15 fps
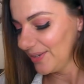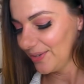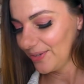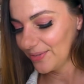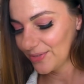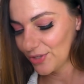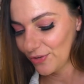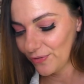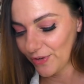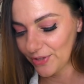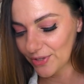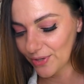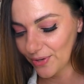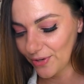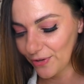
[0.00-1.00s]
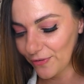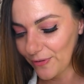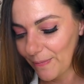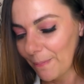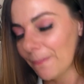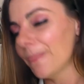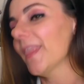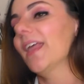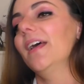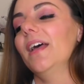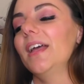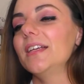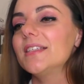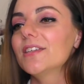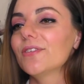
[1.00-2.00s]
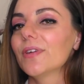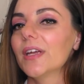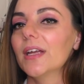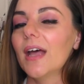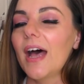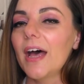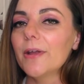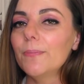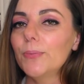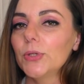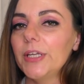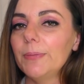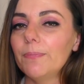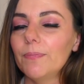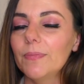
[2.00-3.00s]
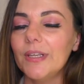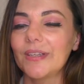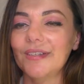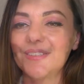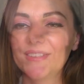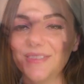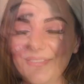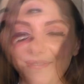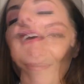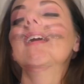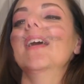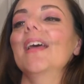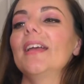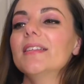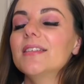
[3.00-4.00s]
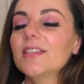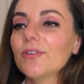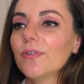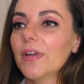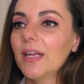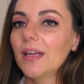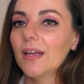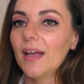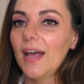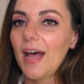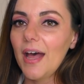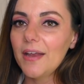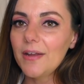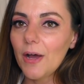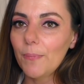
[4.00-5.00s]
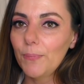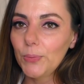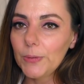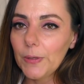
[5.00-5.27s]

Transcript: Oh, 2 phones going off. Hey Siri, add a bully. Hey Siri, add a